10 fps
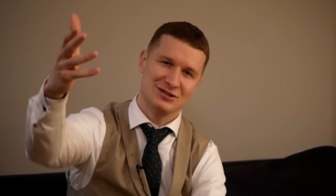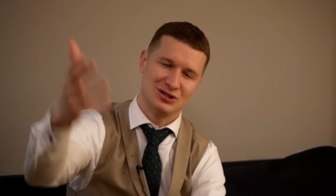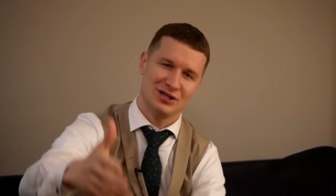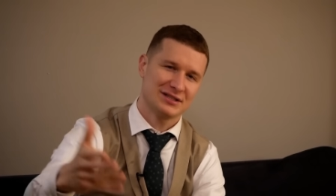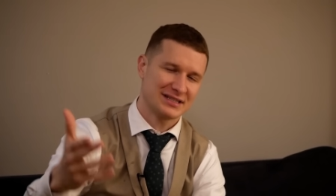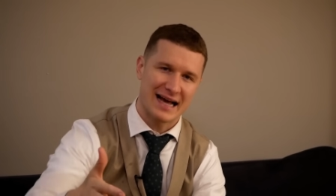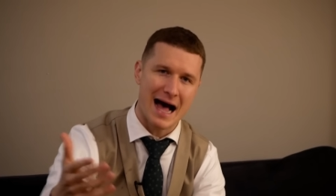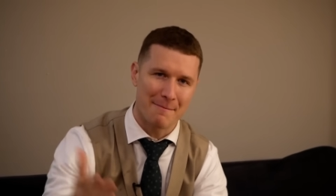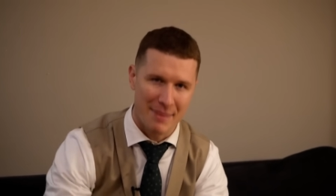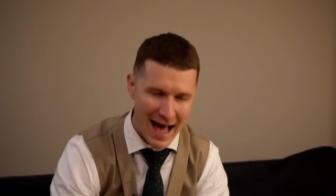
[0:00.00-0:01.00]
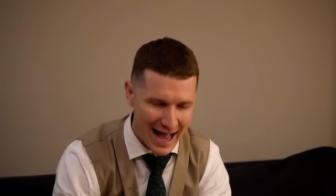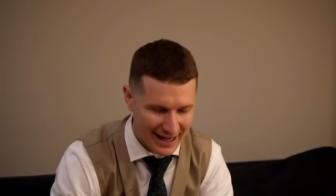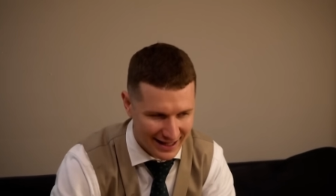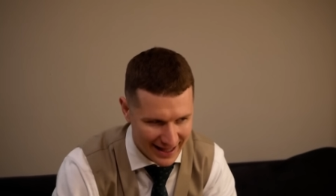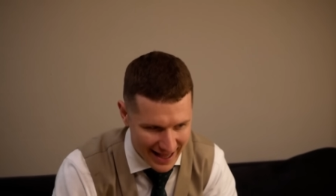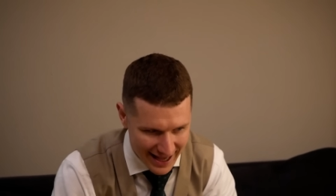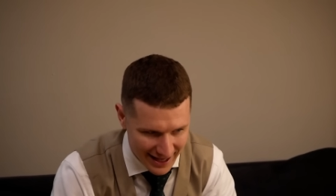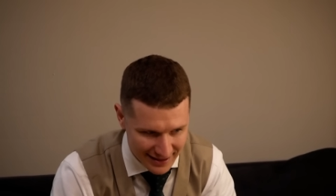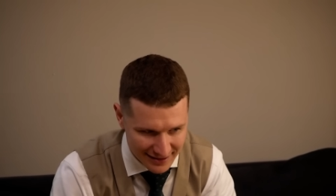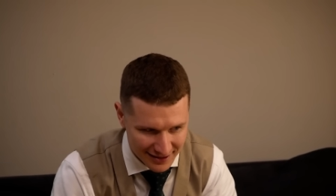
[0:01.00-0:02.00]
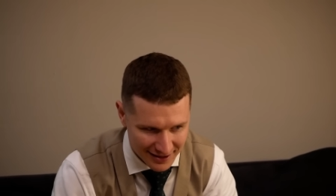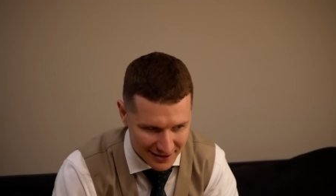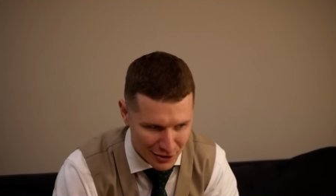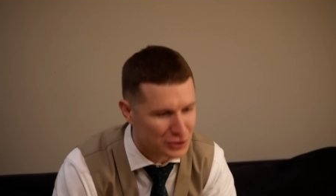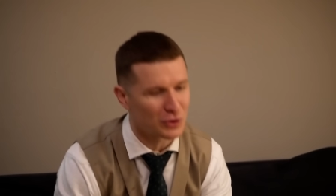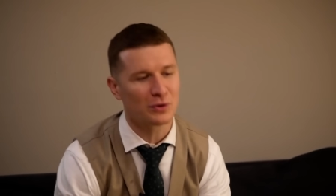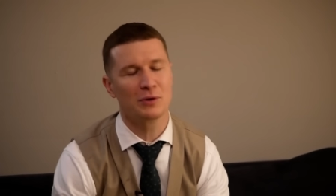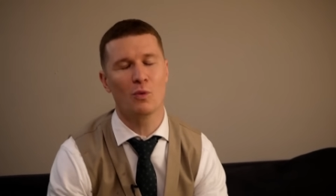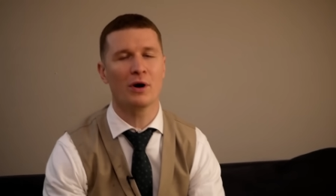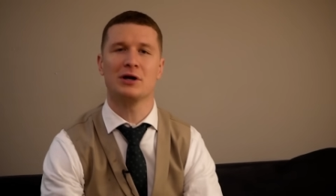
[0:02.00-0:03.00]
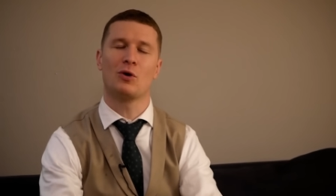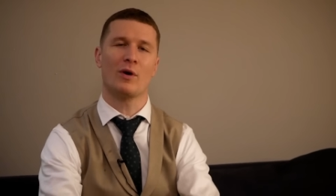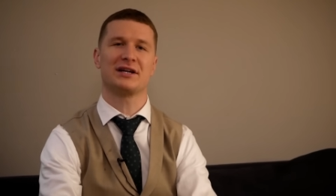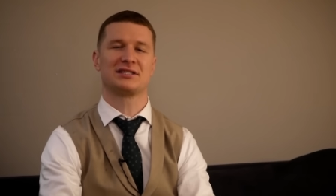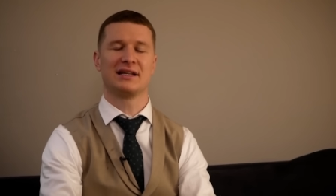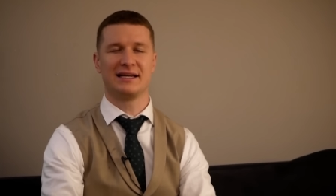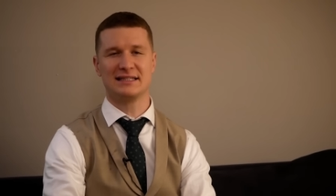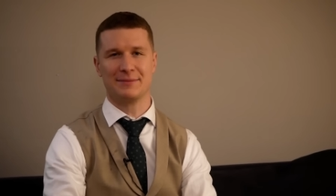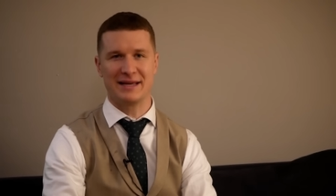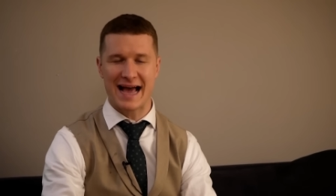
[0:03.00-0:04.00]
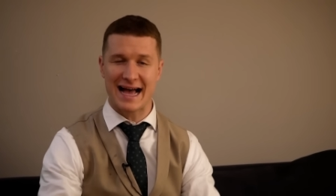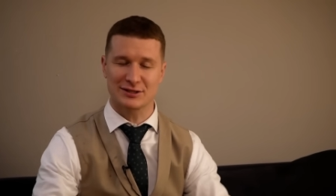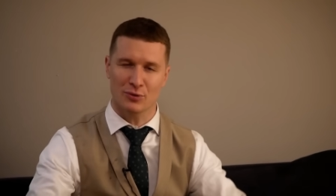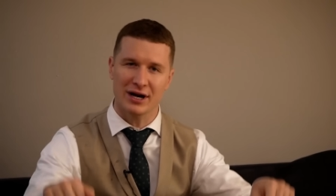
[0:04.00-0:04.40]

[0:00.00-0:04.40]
just got back, and there's only one question that needs to be asked.